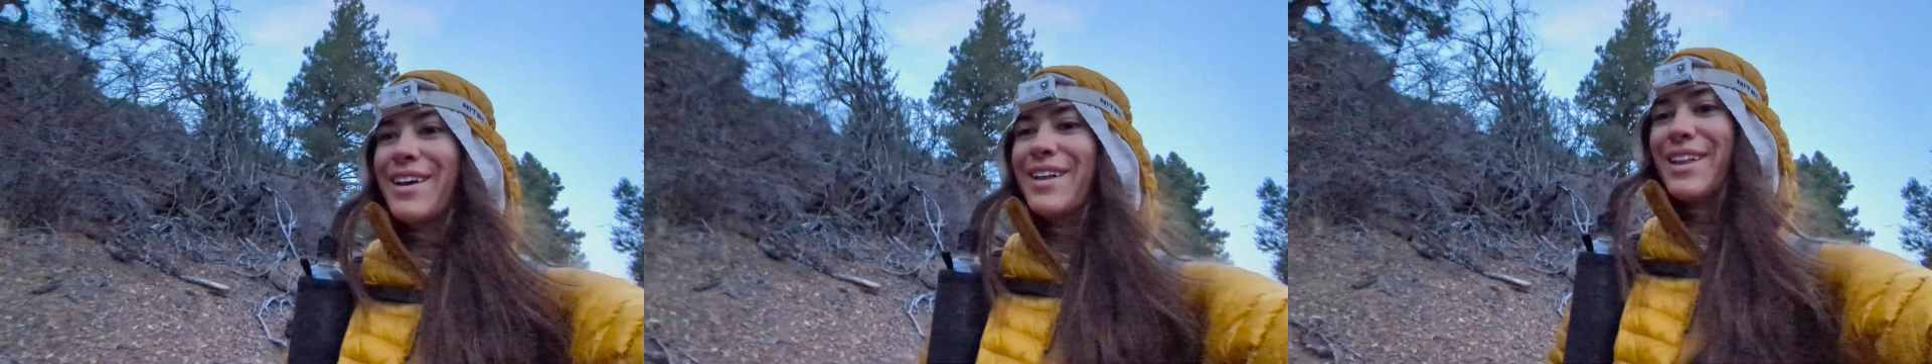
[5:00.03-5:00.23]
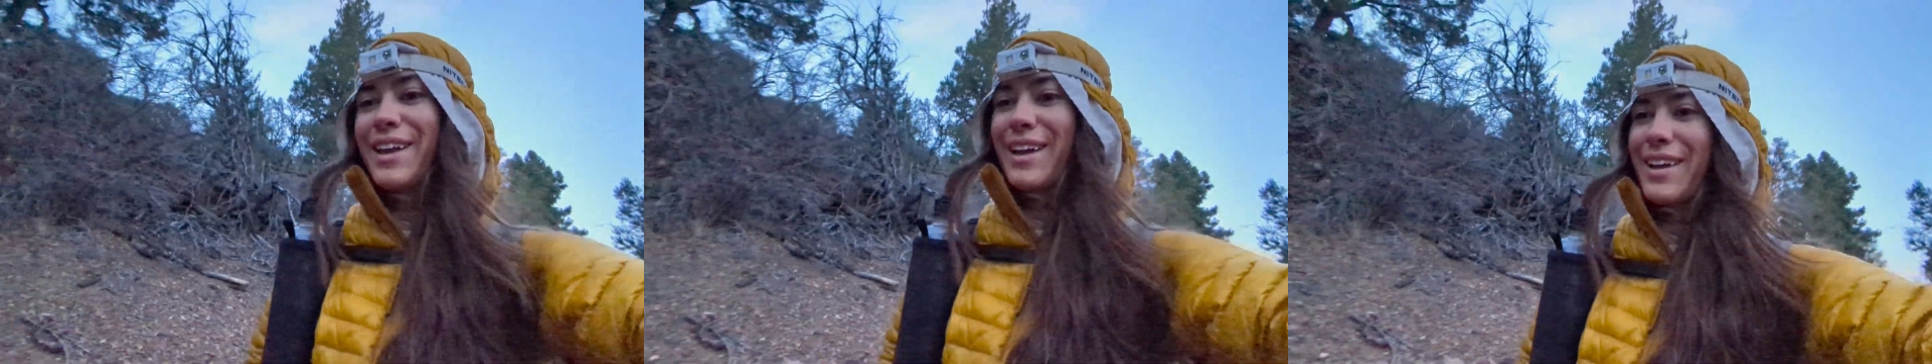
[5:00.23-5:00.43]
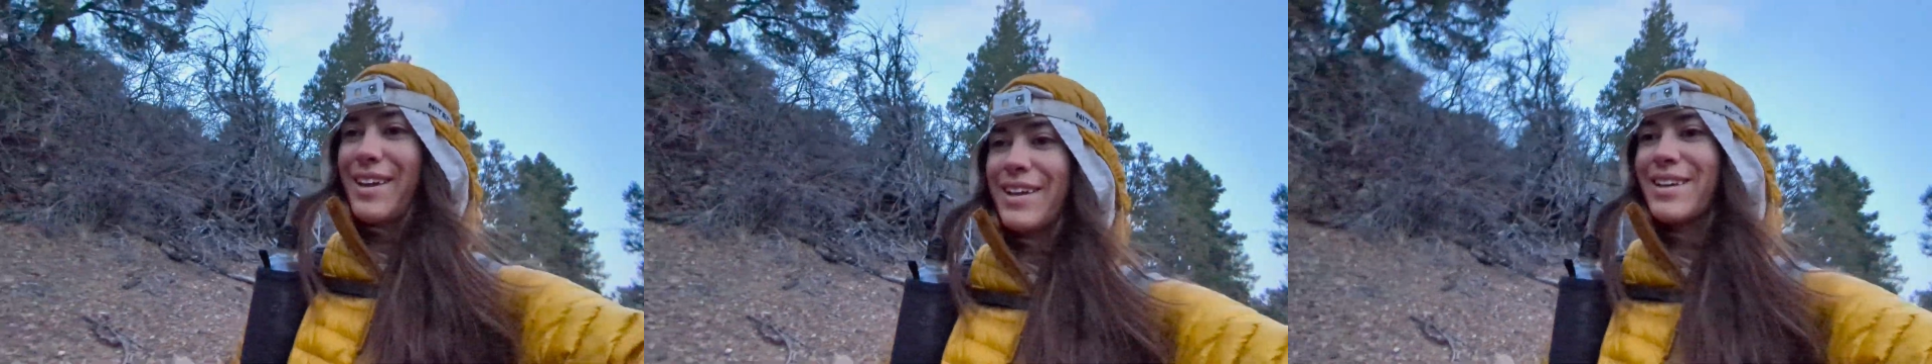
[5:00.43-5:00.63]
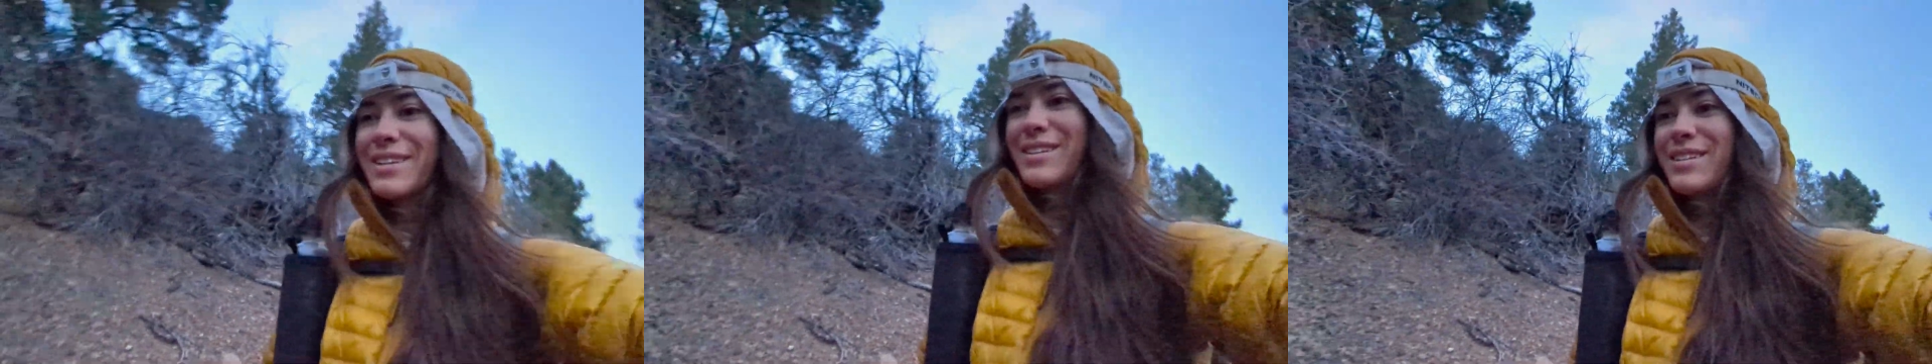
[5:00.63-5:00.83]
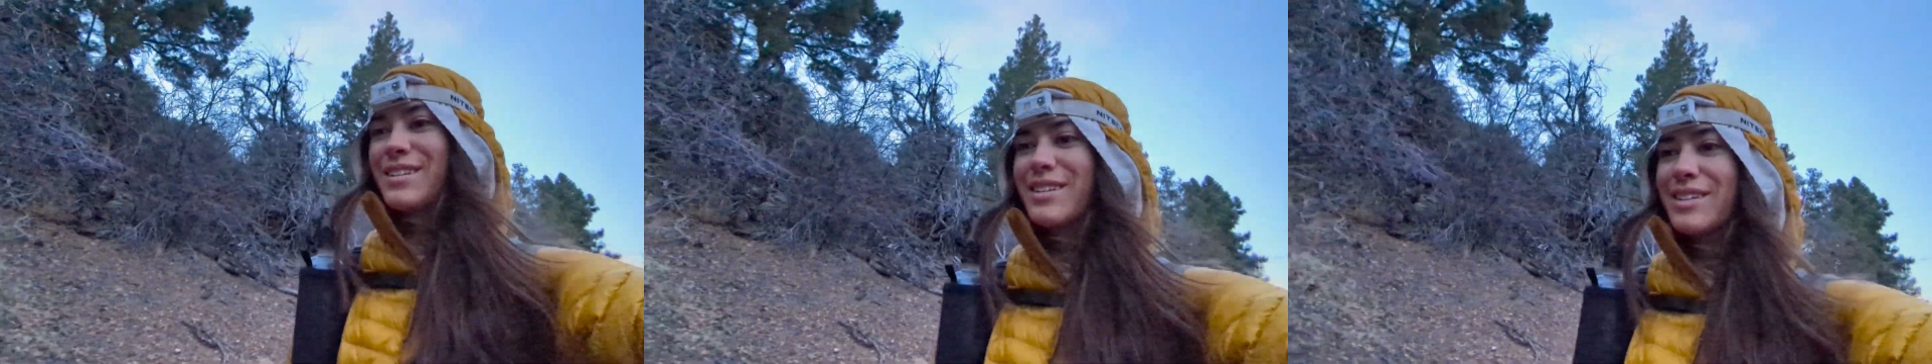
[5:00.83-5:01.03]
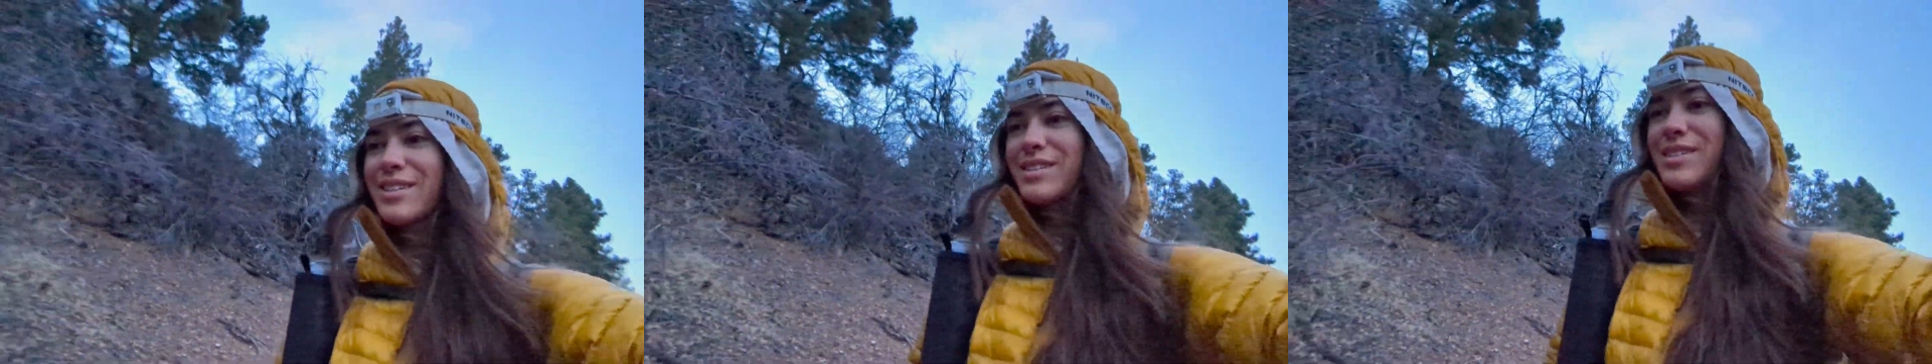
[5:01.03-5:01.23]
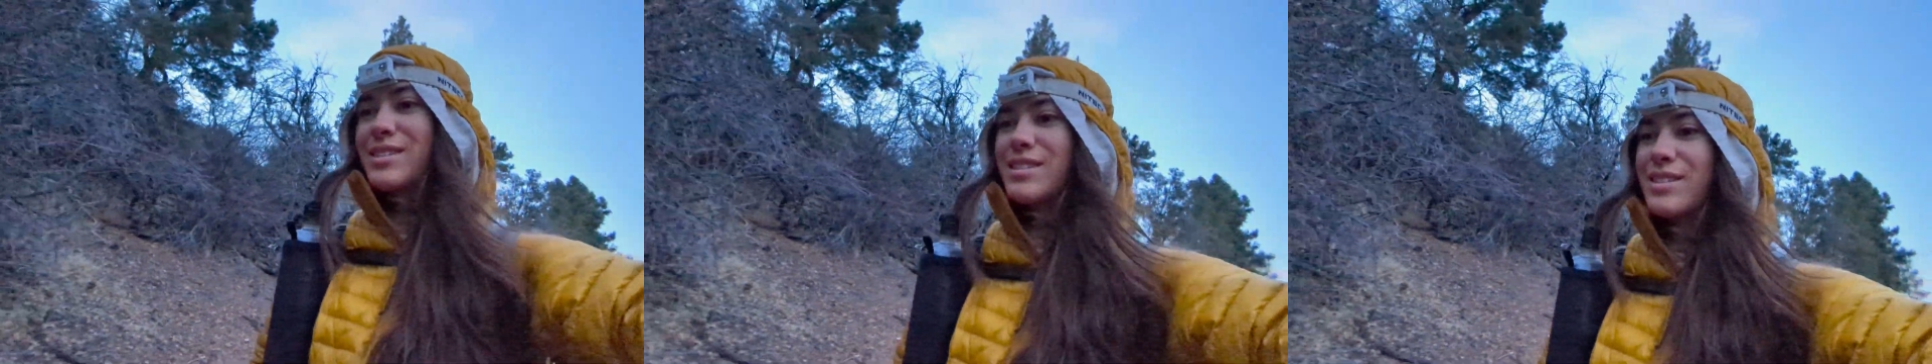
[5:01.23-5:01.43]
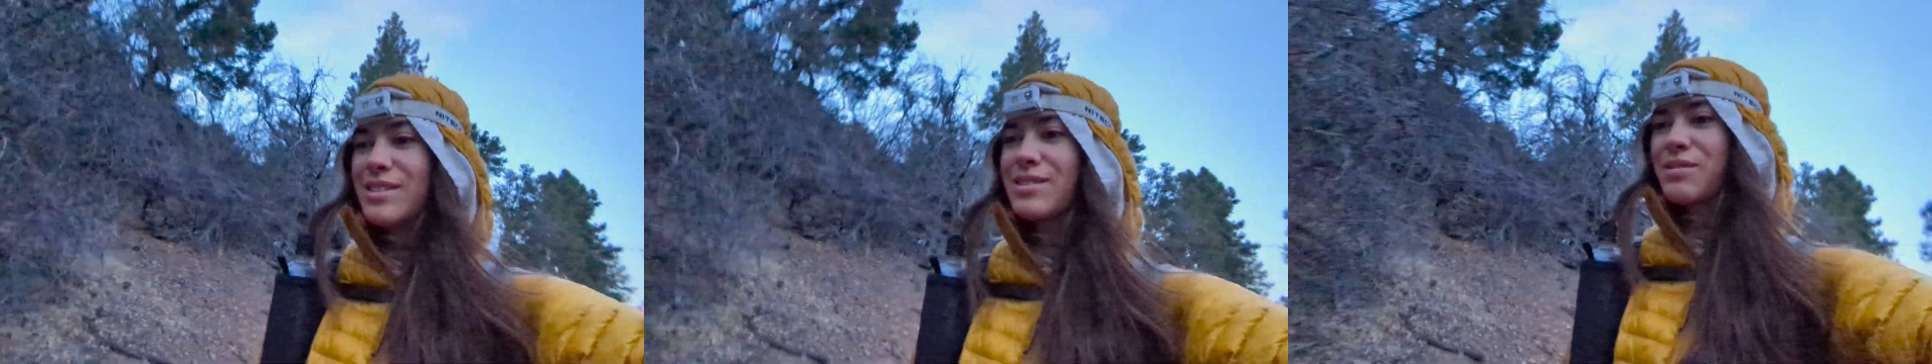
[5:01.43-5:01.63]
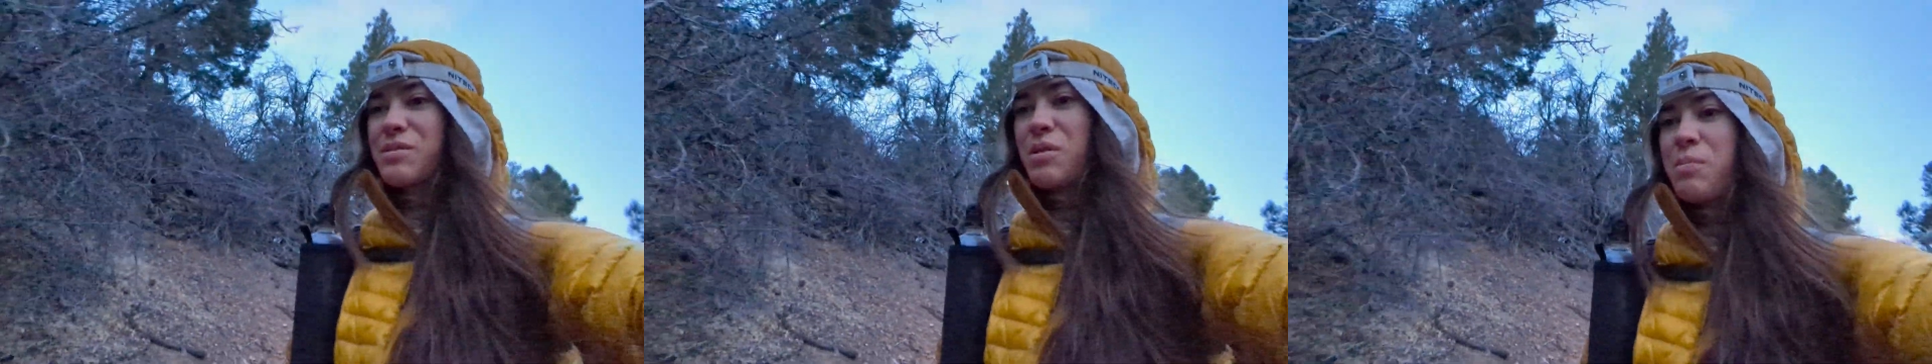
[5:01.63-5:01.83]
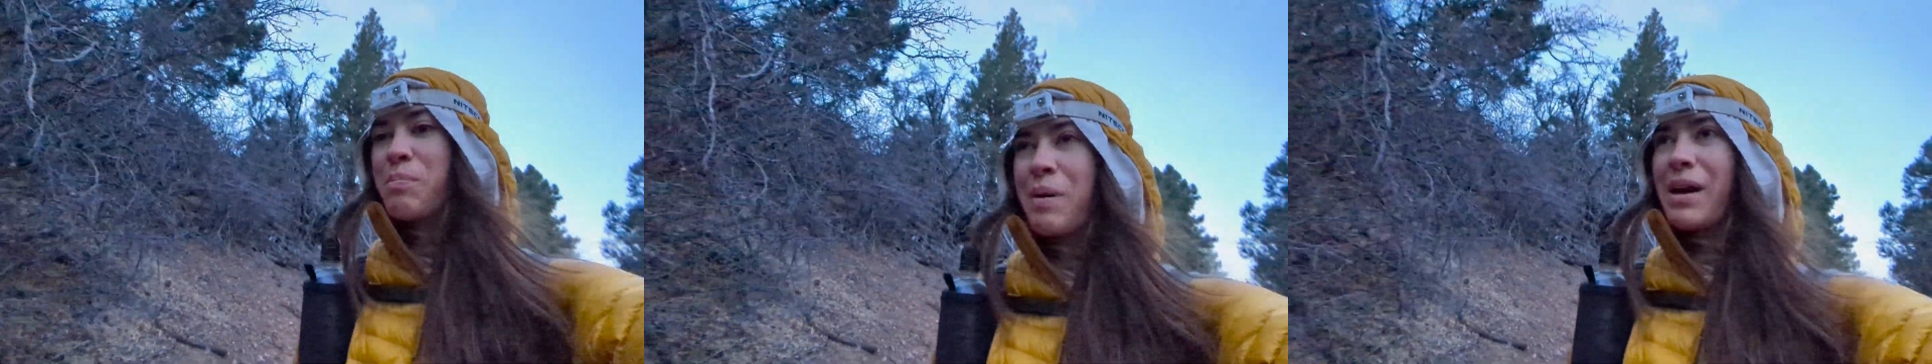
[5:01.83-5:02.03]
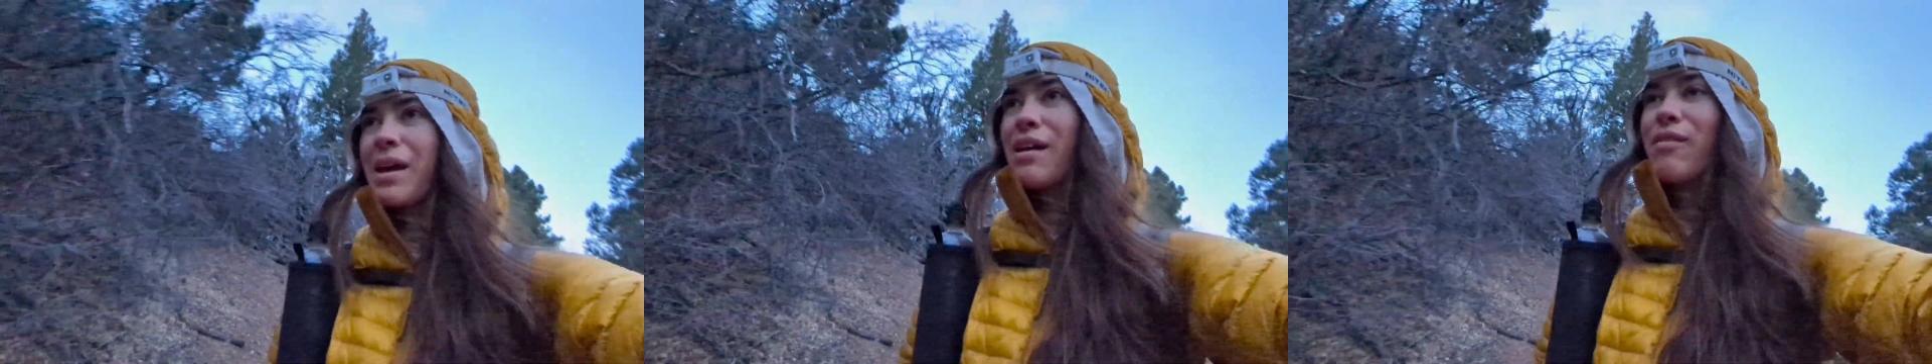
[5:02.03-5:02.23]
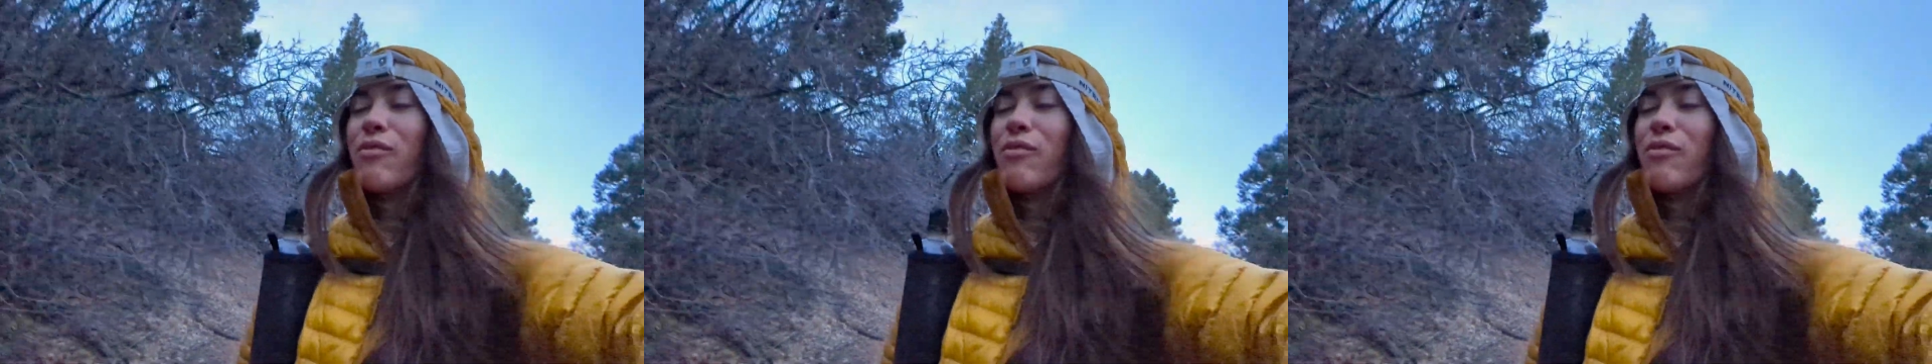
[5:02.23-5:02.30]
like begging